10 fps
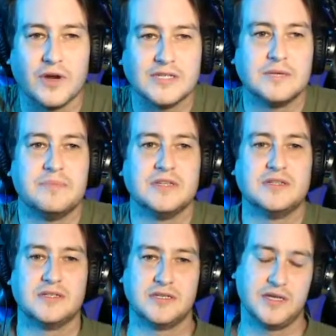It's a
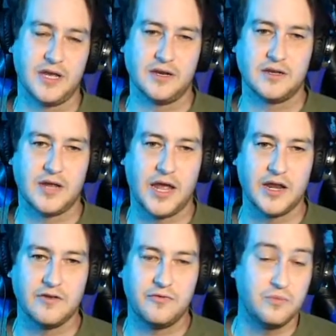business in the end. And
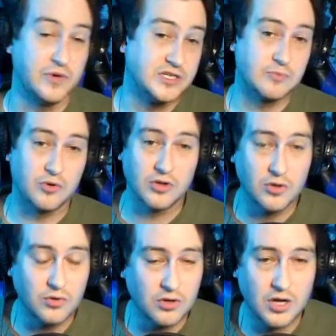if we support
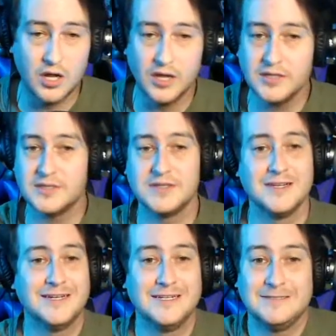local cons,
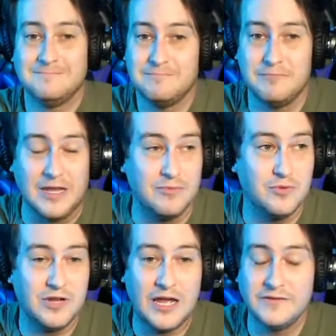maybe
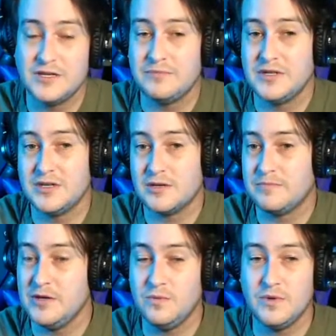we'll have something to
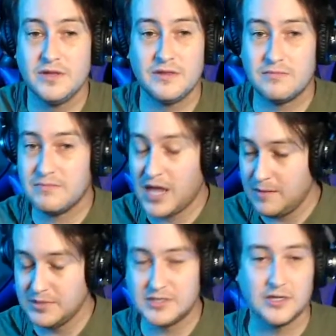compete with
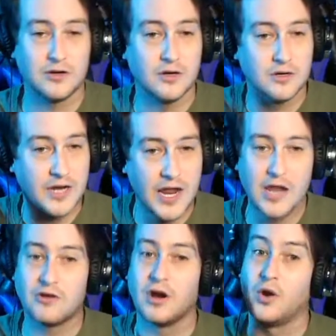Hamilton or
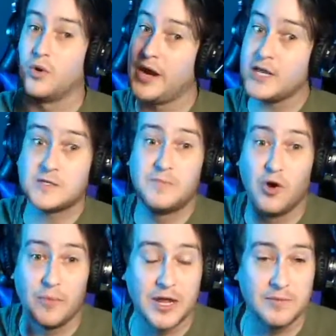Niagara or
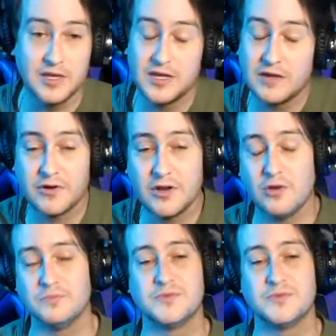Expo. Maybe you never know.